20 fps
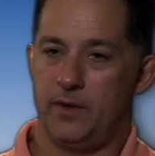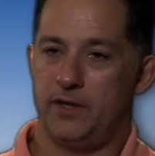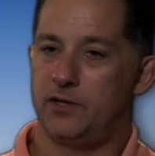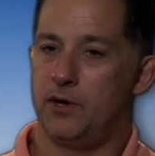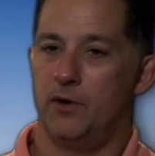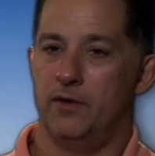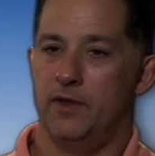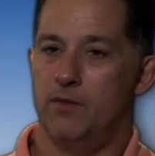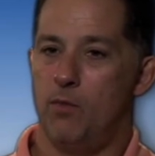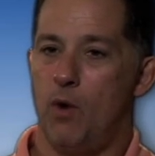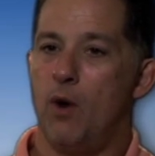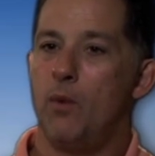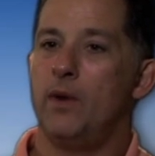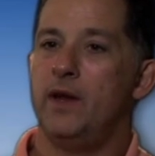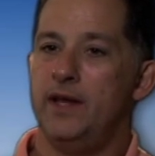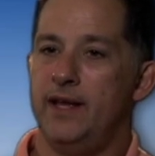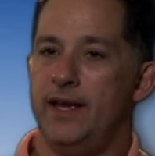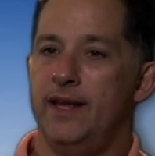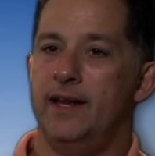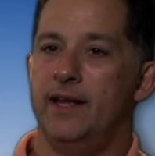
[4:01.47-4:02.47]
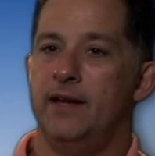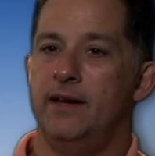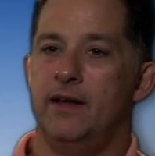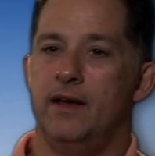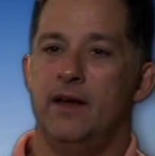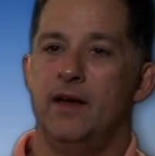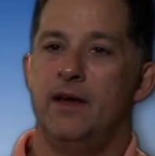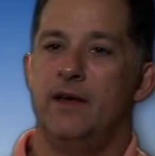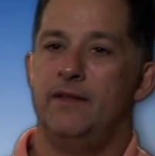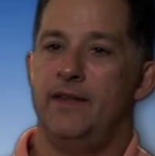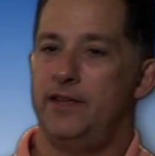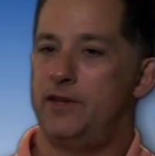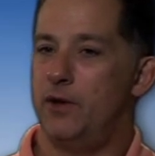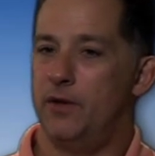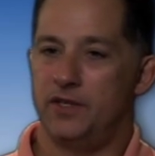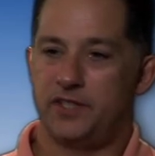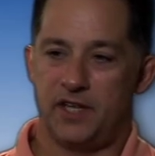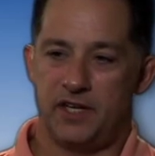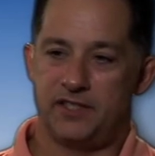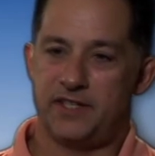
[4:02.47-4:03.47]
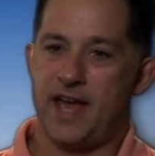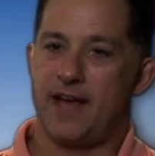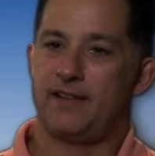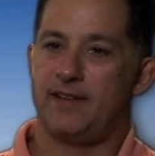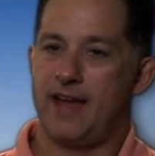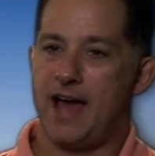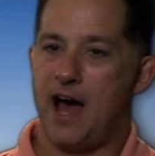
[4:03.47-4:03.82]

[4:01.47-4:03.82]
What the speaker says: We told them what we needed. They told us exactly